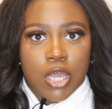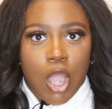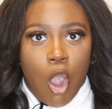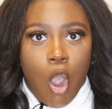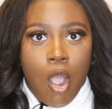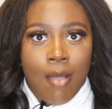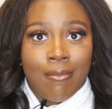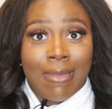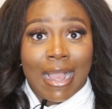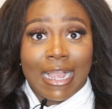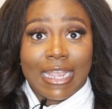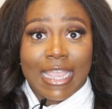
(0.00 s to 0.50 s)

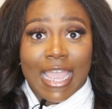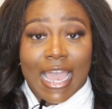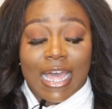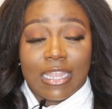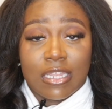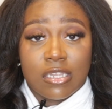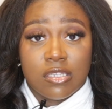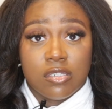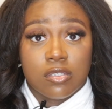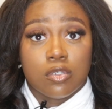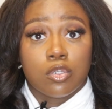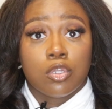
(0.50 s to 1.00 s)
on my
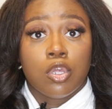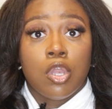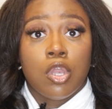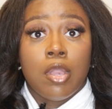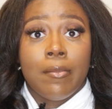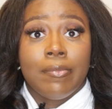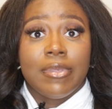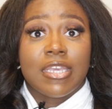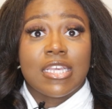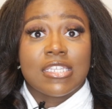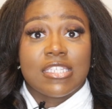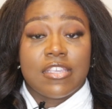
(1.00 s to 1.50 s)
calendar,
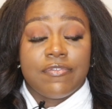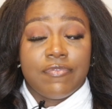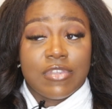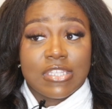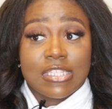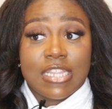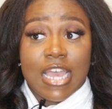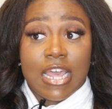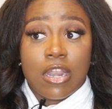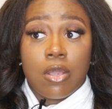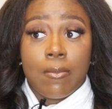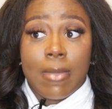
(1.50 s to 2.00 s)
because if it's
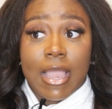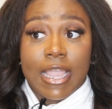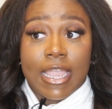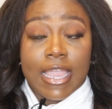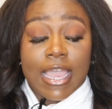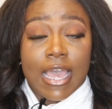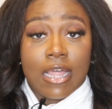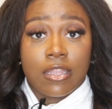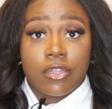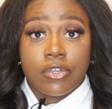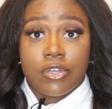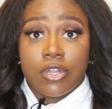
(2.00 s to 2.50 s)
not on my
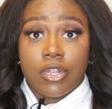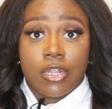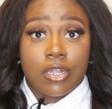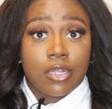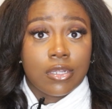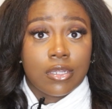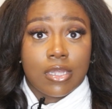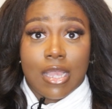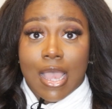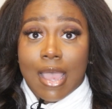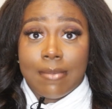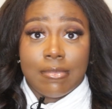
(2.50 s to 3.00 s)
calendar,
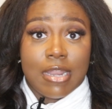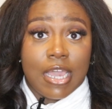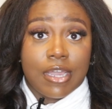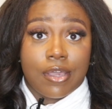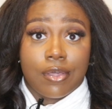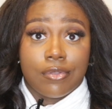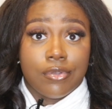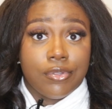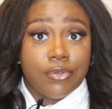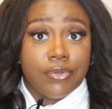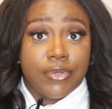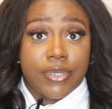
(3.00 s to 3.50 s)
I'm not
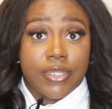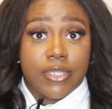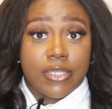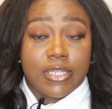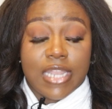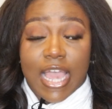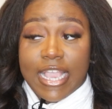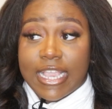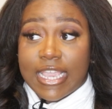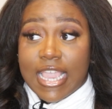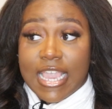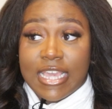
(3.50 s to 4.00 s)
gonna do it.
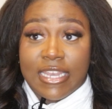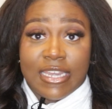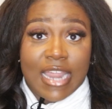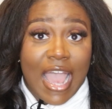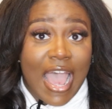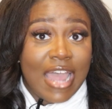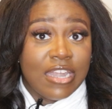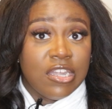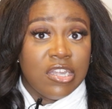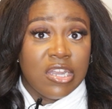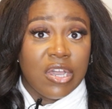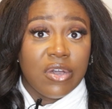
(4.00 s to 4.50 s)
Like, and
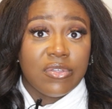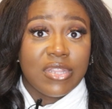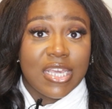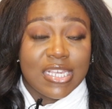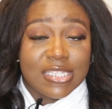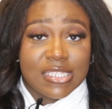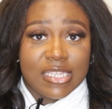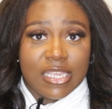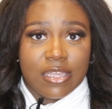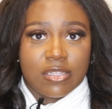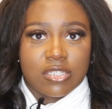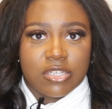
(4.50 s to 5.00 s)
I know that
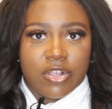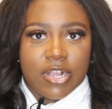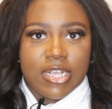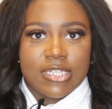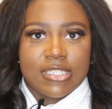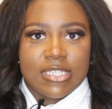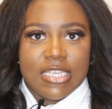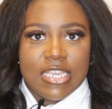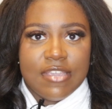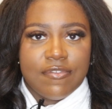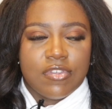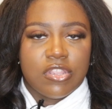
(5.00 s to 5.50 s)
sounds
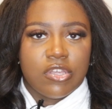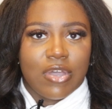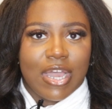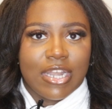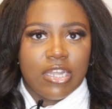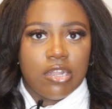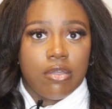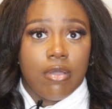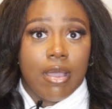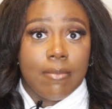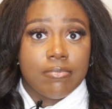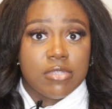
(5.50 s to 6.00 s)
crazy, even though I
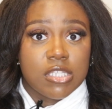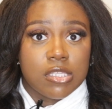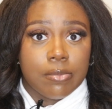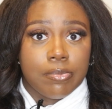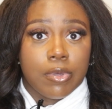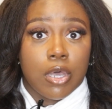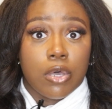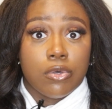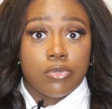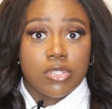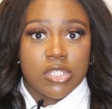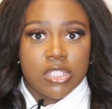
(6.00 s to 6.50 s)
know I'm
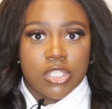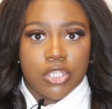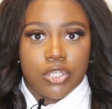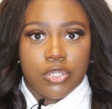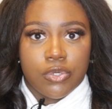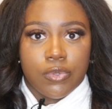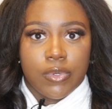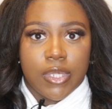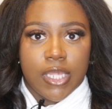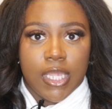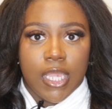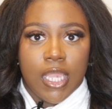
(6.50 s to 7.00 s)
supposed to
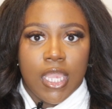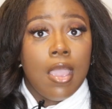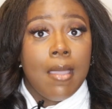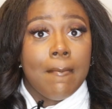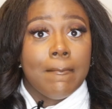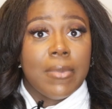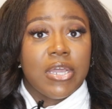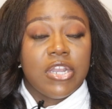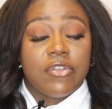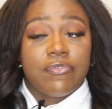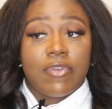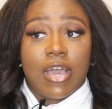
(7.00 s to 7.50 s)
do it.
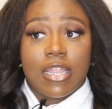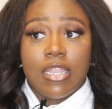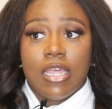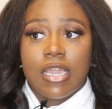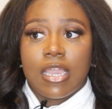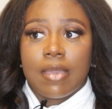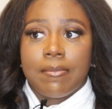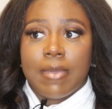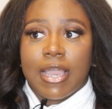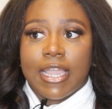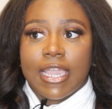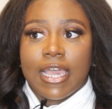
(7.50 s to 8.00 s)
But if I look
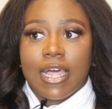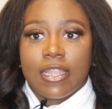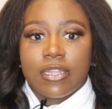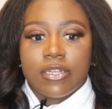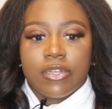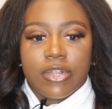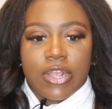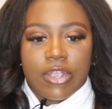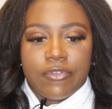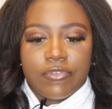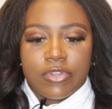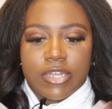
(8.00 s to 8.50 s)
at my
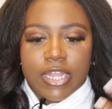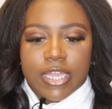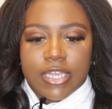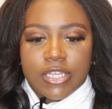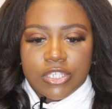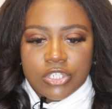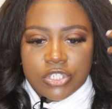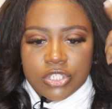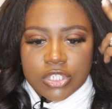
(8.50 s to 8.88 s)
calendar every day, it's